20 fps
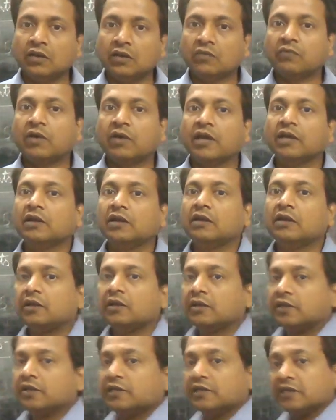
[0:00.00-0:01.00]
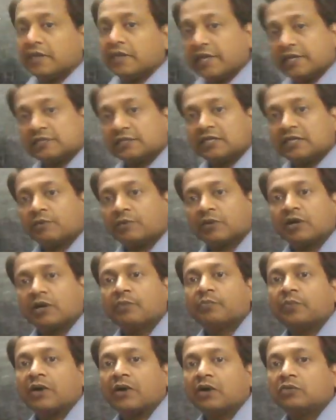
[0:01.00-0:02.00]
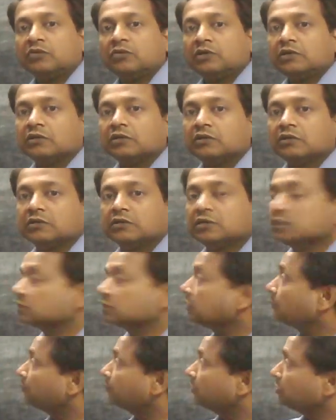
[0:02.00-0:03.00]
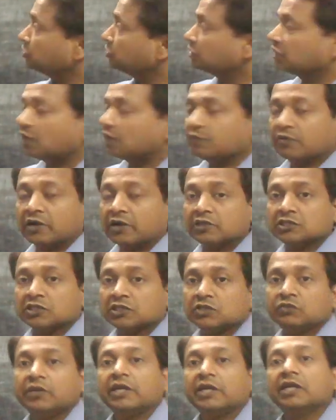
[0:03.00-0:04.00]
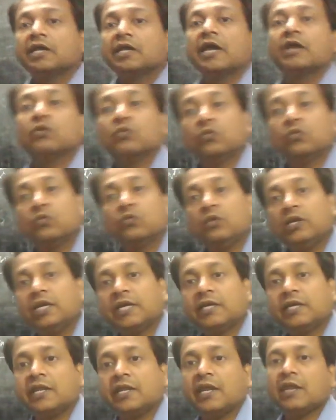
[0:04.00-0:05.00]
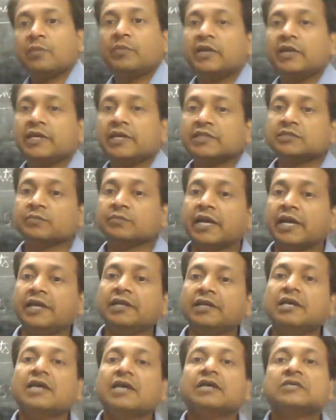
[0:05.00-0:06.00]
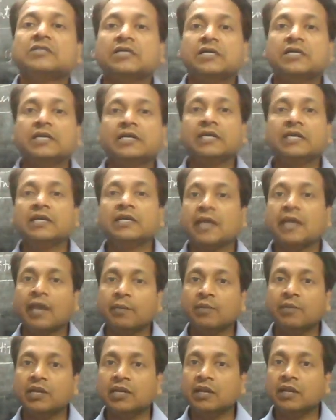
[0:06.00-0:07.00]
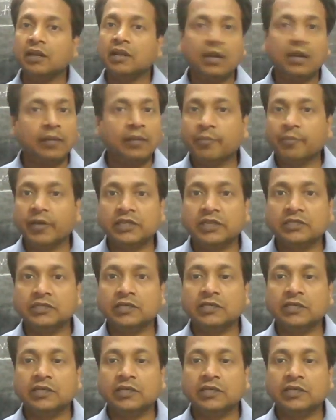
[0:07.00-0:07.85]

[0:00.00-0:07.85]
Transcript: While in case of compound, the separation of constituent can only take place by certain chemical method,